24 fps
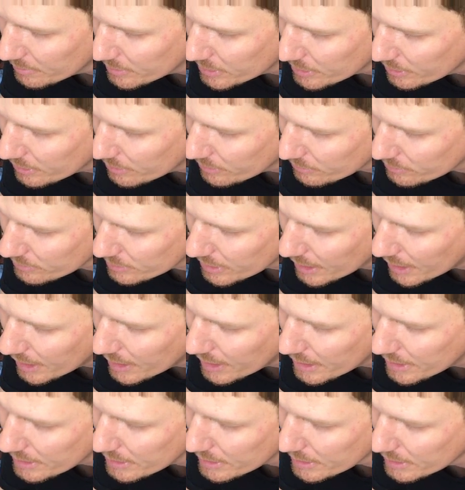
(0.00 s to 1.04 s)
themselves.
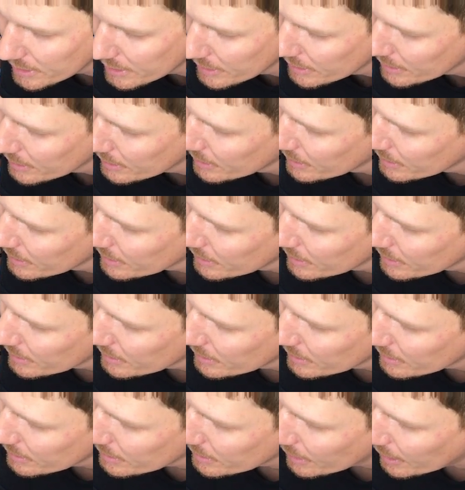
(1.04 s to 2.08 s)
So
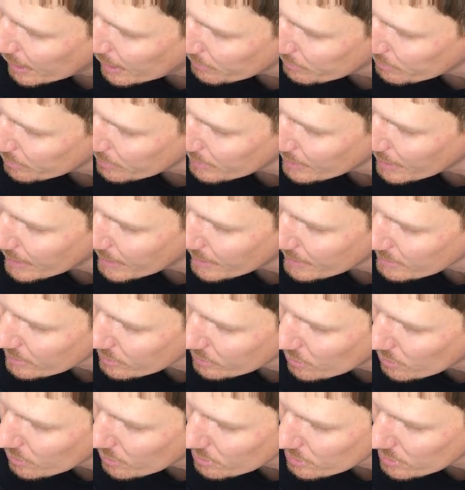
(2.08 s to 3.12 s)
hopefully that
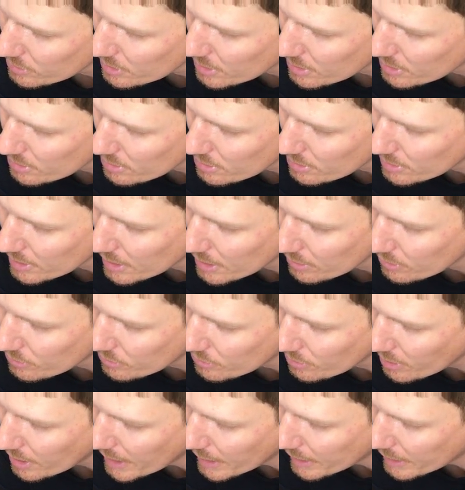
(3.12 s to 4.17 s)
doesn't cause us issues down the
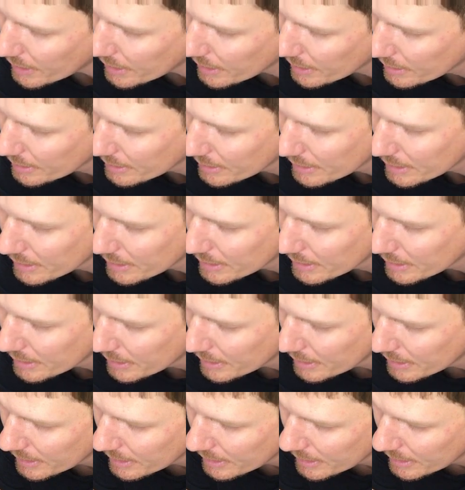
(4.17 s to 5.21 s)
track,
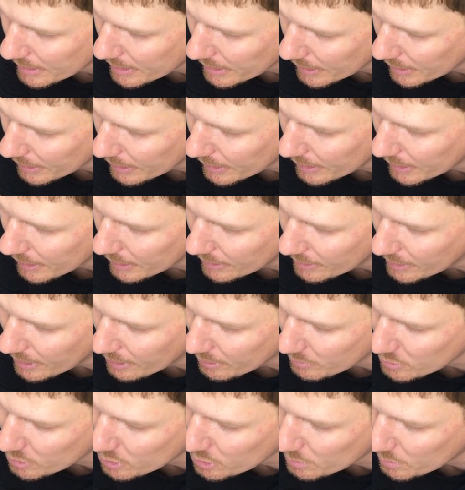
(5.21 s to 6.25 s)
though
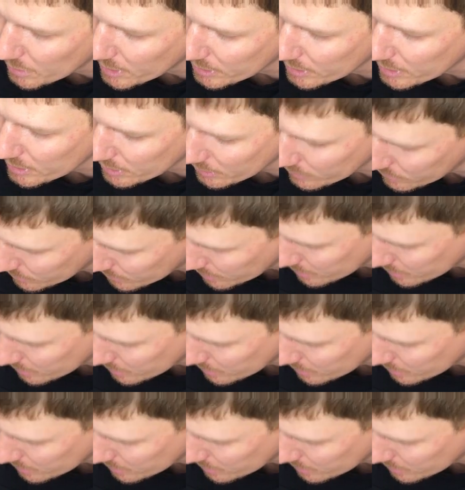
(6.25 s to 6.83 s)
I'm suspecting it